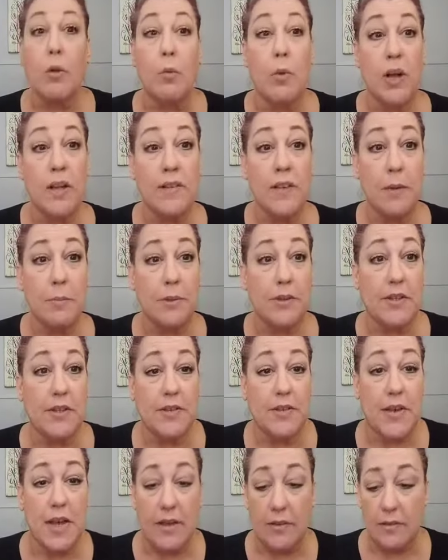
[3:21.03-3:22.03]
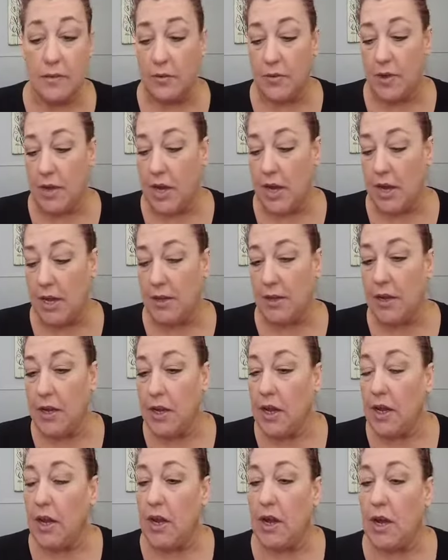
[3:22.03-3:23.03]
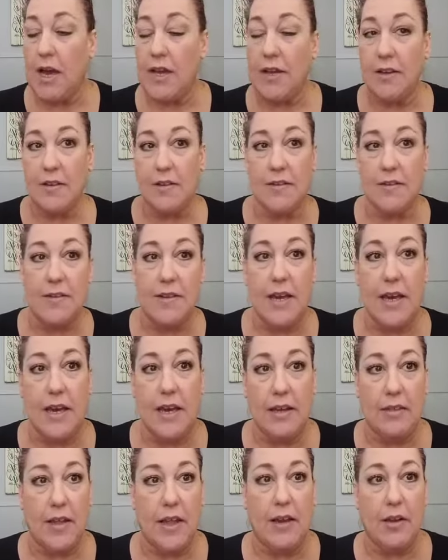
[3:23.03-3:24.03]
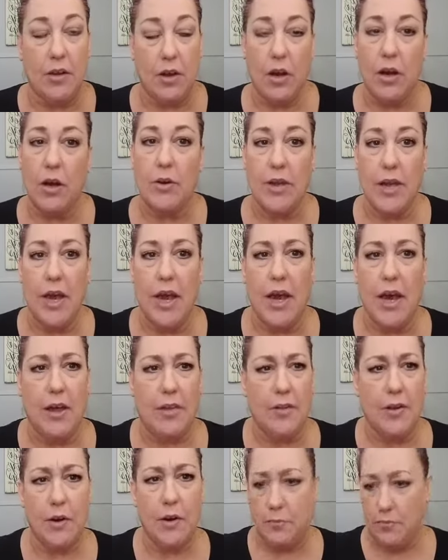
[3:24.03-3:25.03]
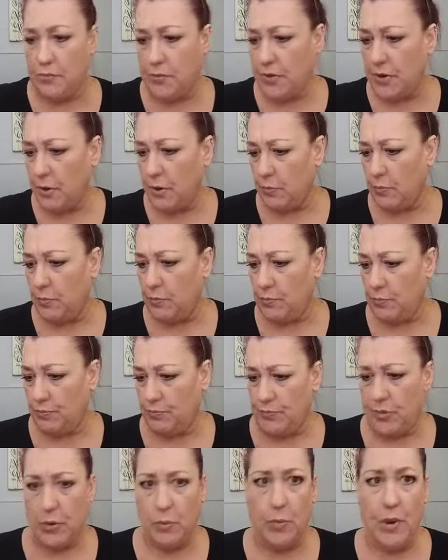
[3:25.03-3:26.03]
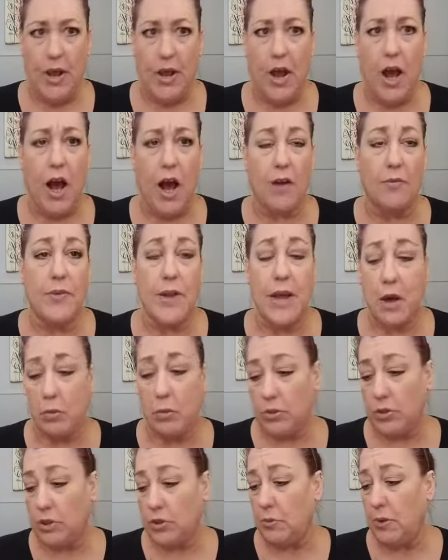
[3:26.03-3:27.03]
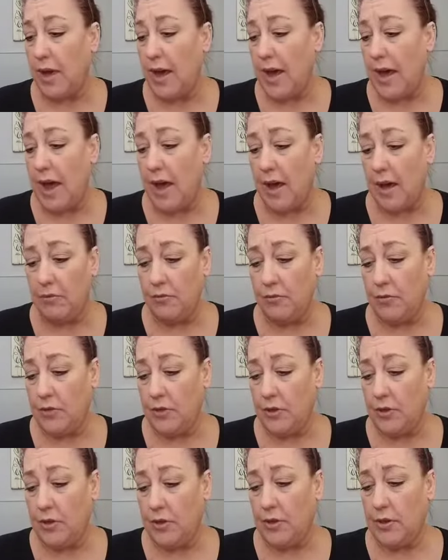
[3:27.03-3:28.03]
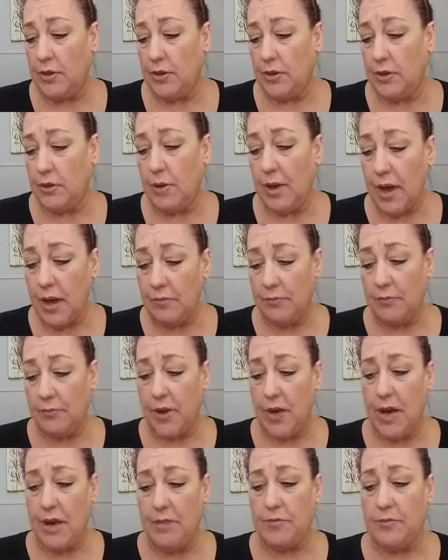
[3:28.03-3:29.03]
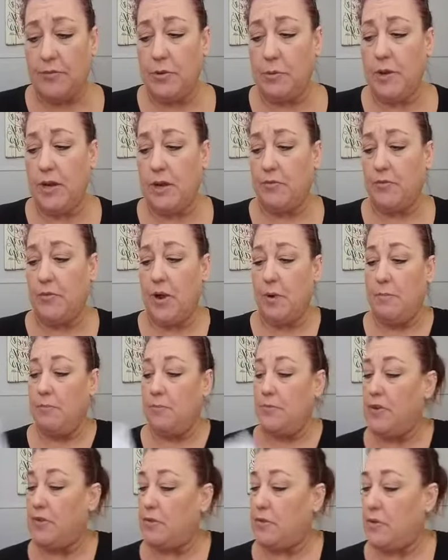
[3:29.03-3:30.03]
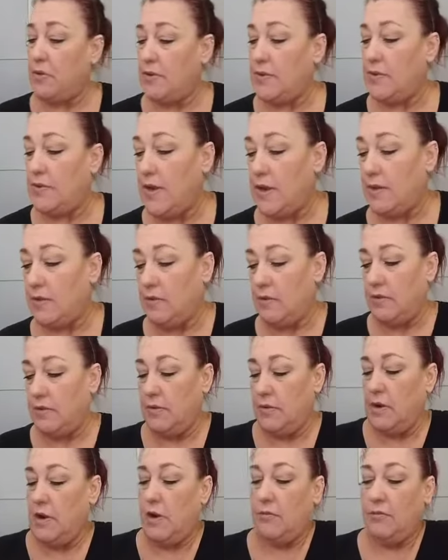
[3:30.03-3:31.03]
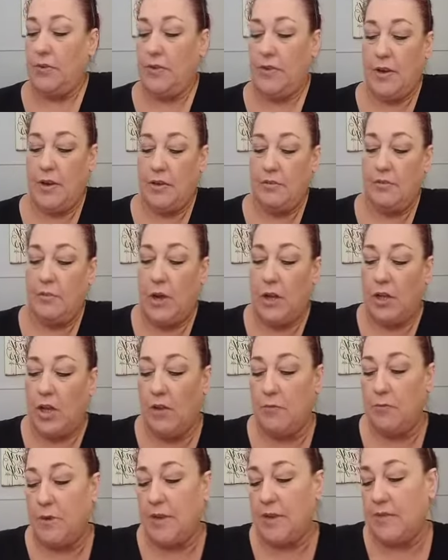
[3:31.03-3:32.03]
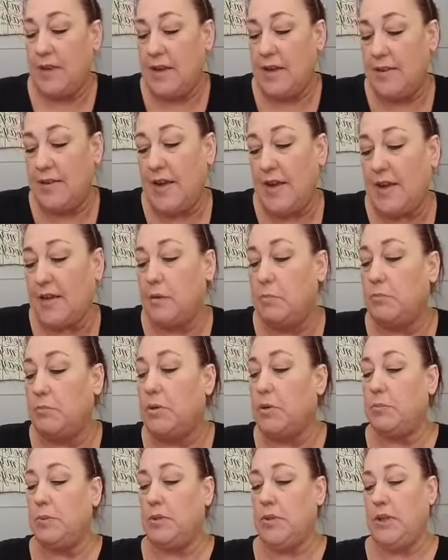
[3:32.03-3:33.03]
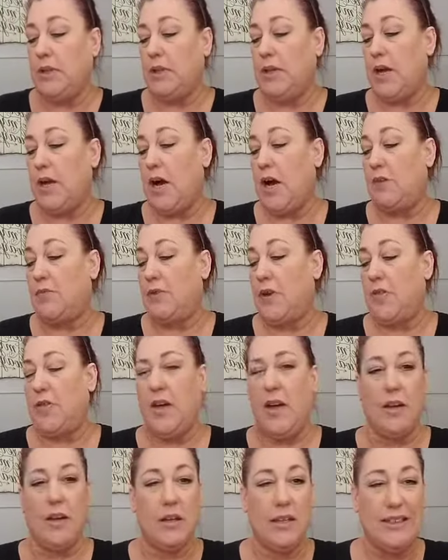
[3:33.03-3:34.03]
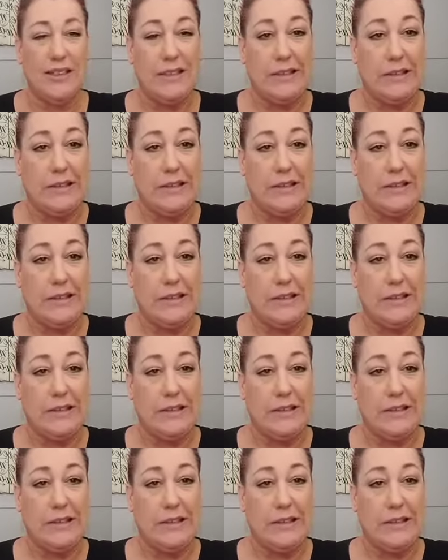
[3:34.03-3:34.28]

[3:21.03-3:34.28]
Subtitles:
once I put the stencils on, I could see that, oh yeah, they're way off. Now you have 5 to pick from. These are the stencils, and hopefully they don't fall off, because I had taken them completely off, and I thought,